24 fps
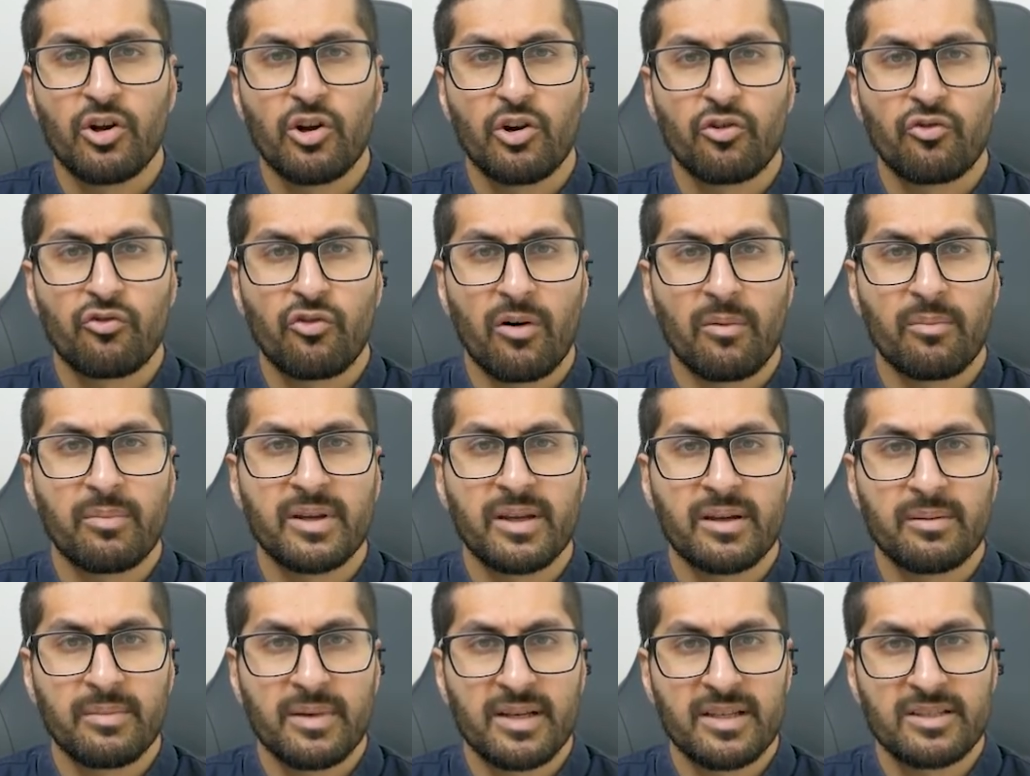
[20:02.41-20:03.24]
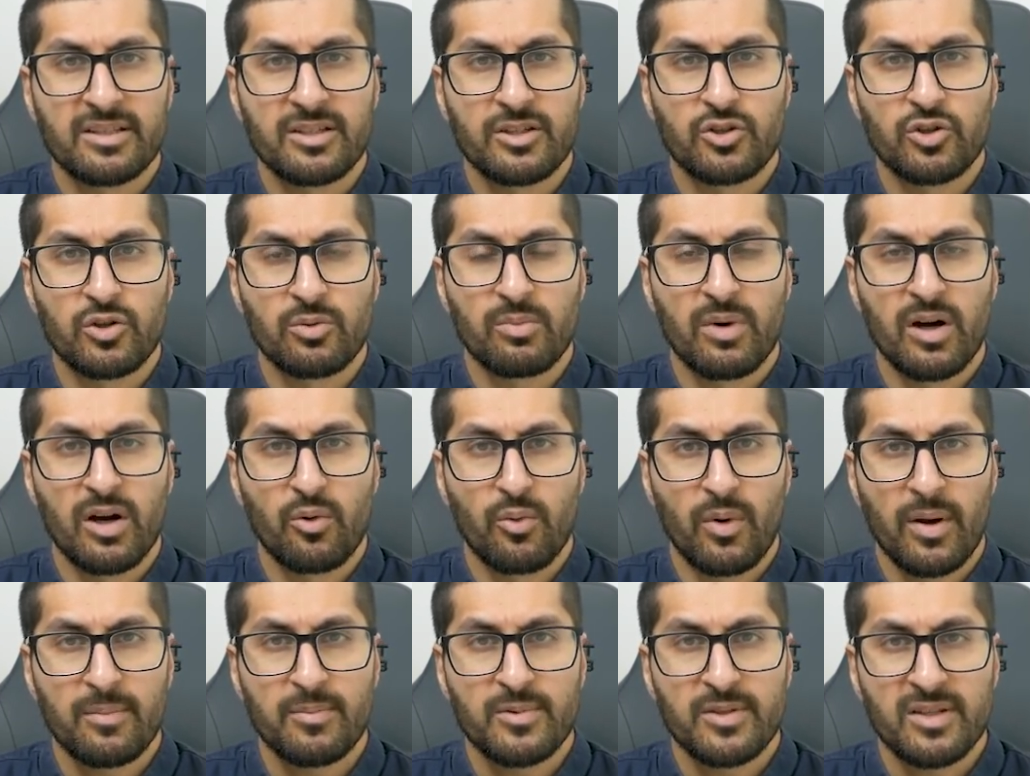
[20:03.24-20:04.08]
Drop me a message on my
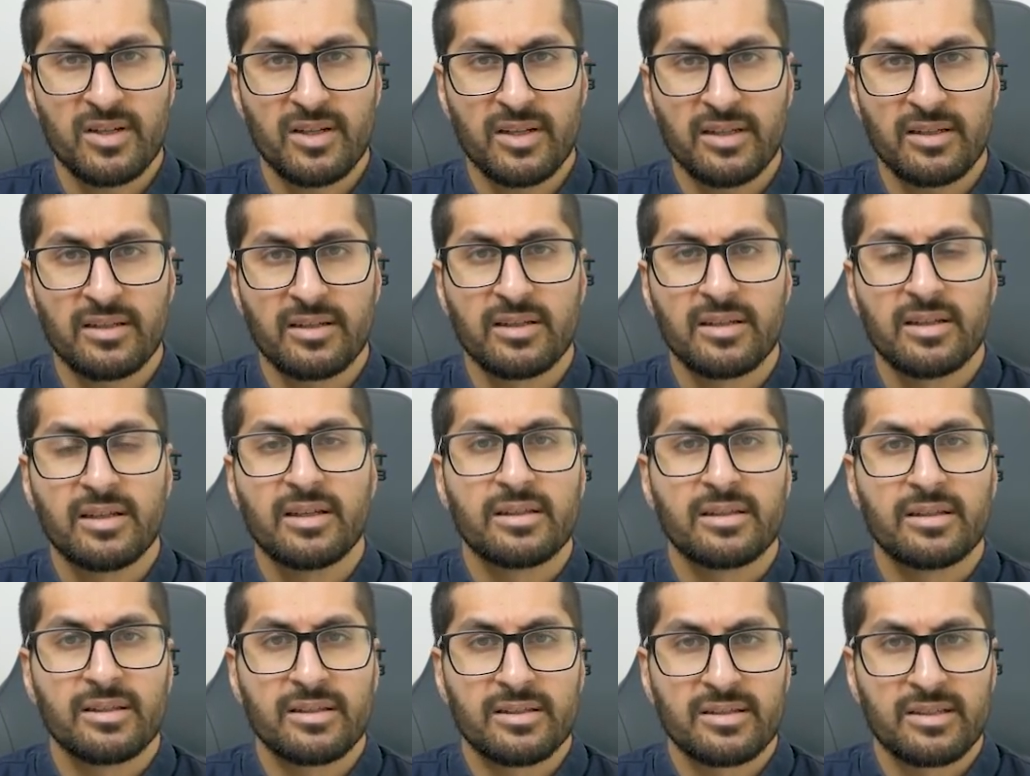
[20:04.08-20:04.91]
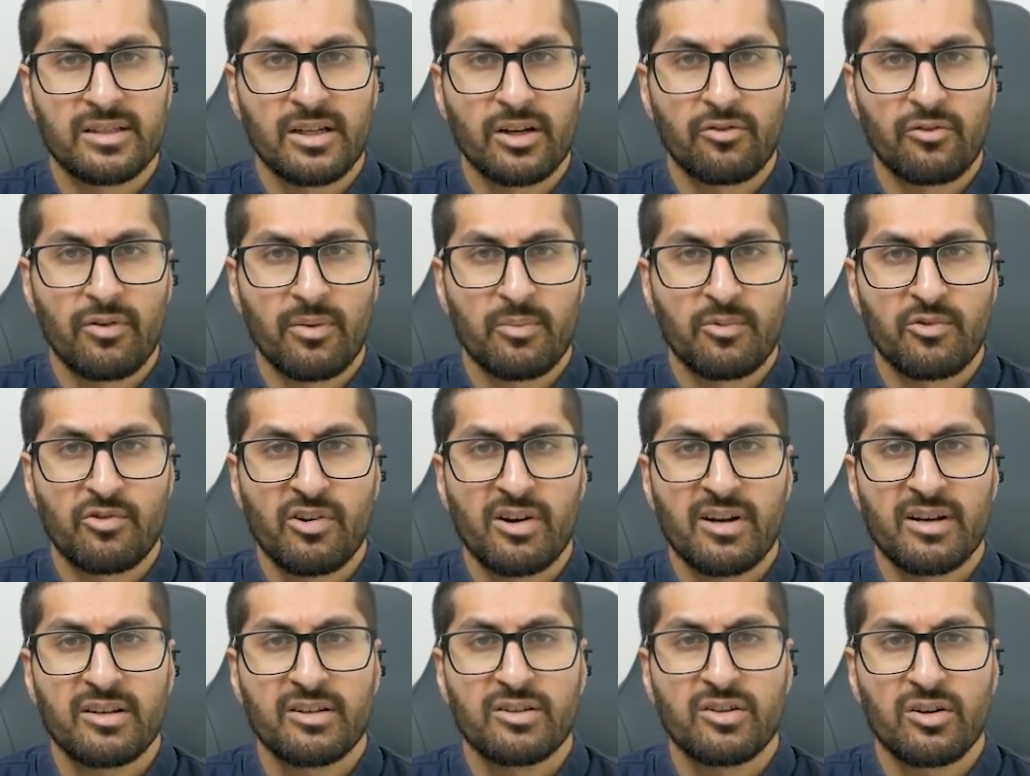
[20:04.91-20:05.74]
website,
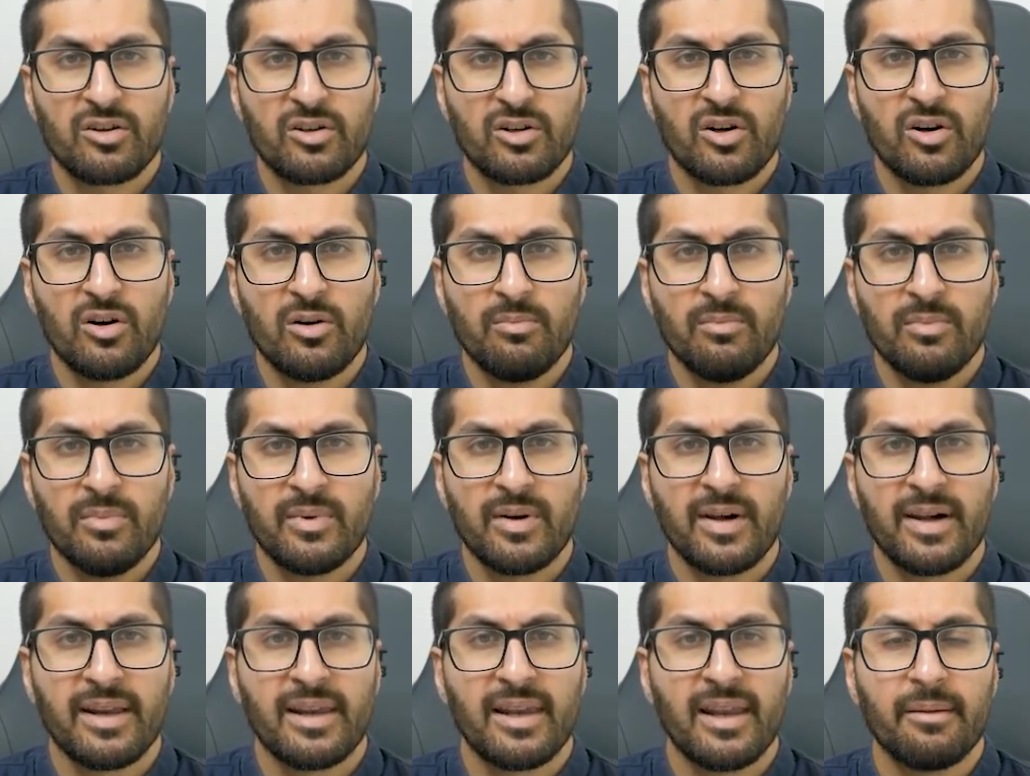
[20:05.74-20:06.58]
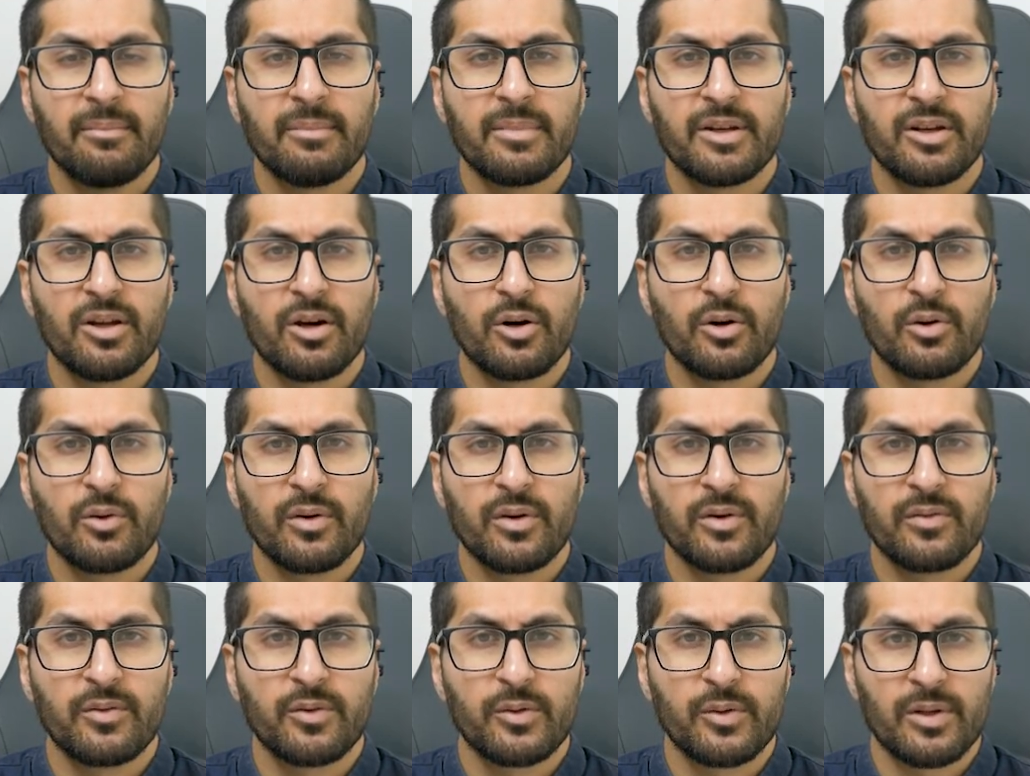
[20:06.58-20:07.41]
thecrmtrainer.com, and let me know
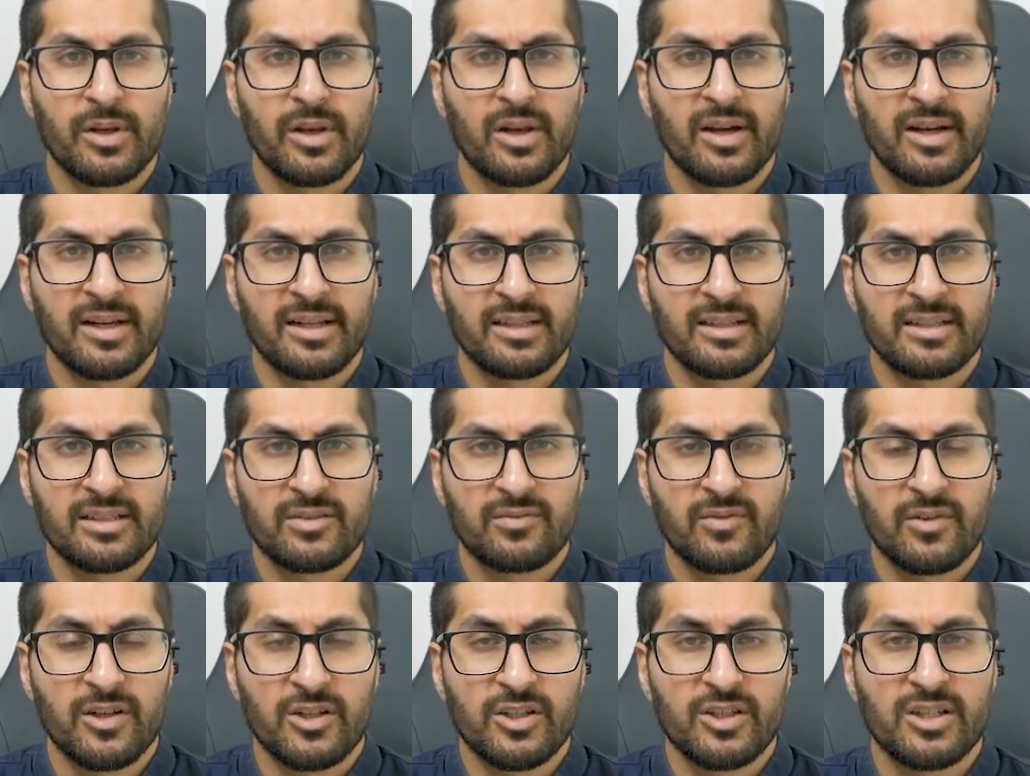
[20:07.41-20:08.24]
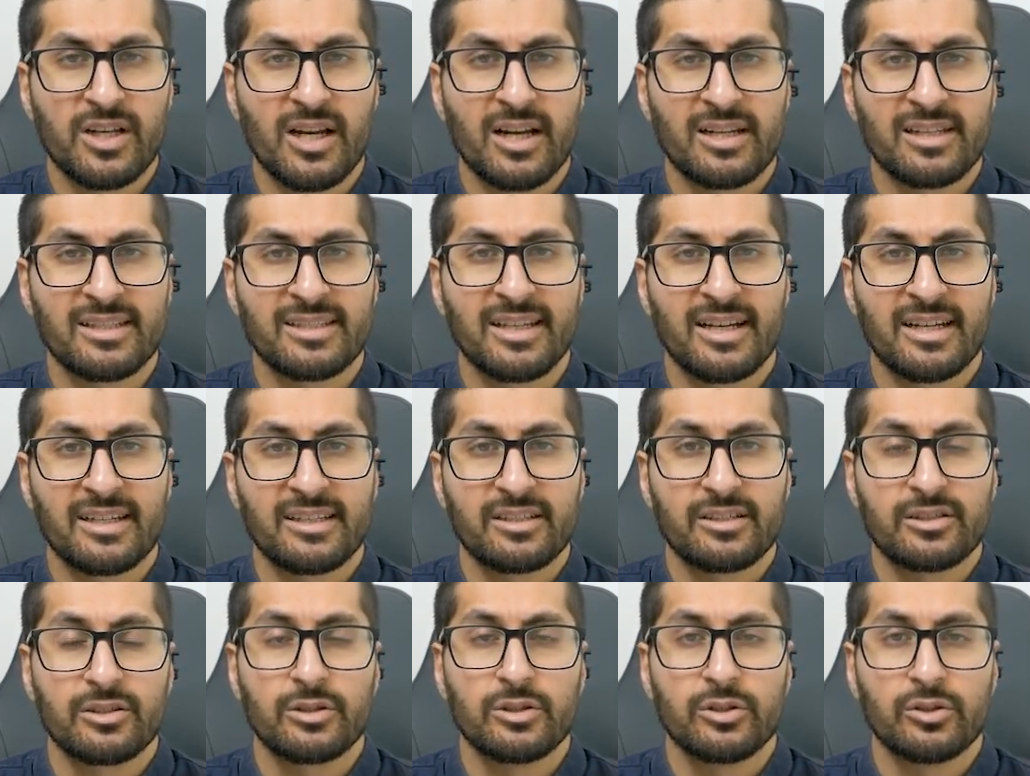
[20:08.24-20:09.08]
if you'd like this functionality added
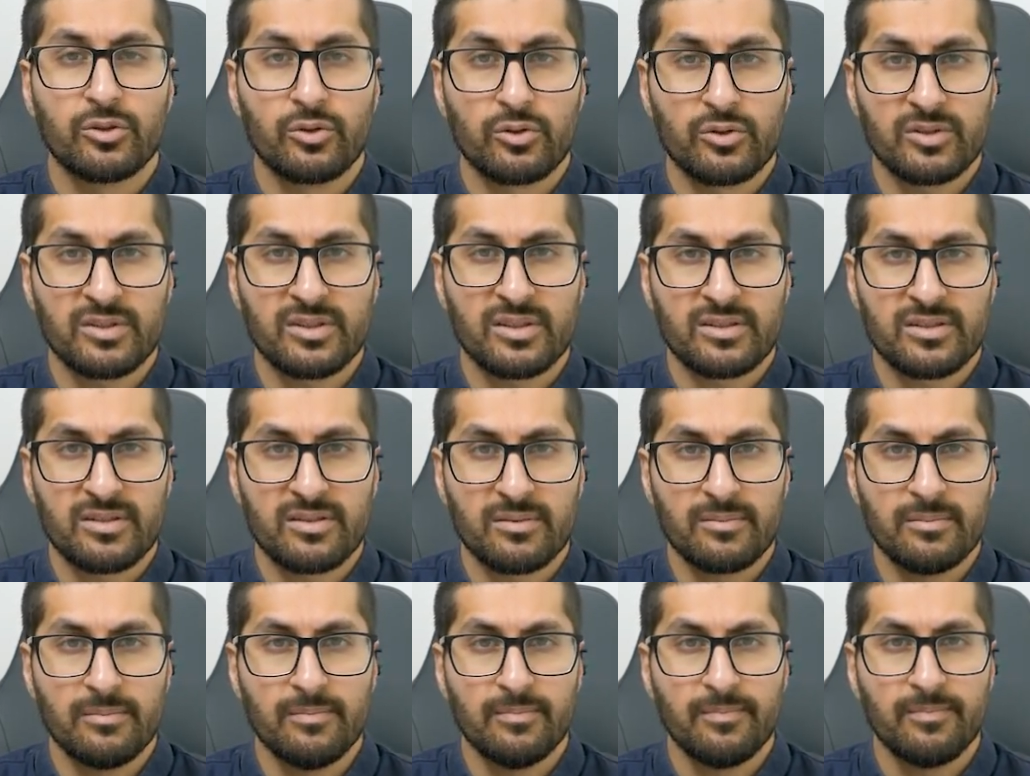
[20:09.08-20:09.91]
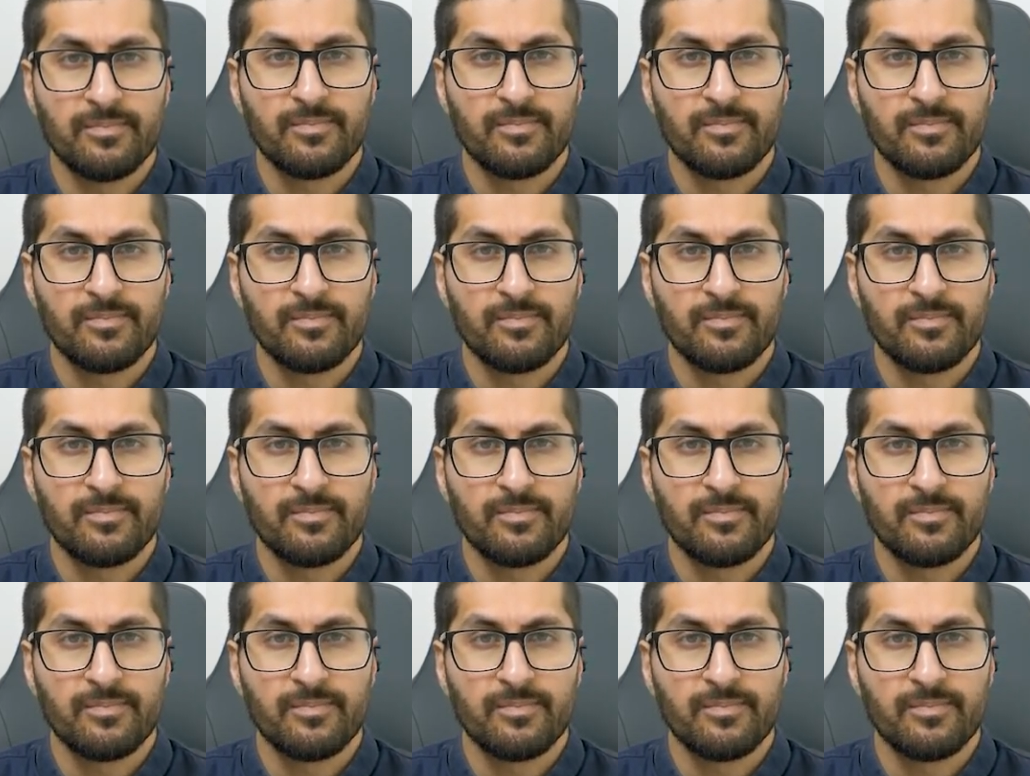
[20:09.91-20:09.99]
to your system.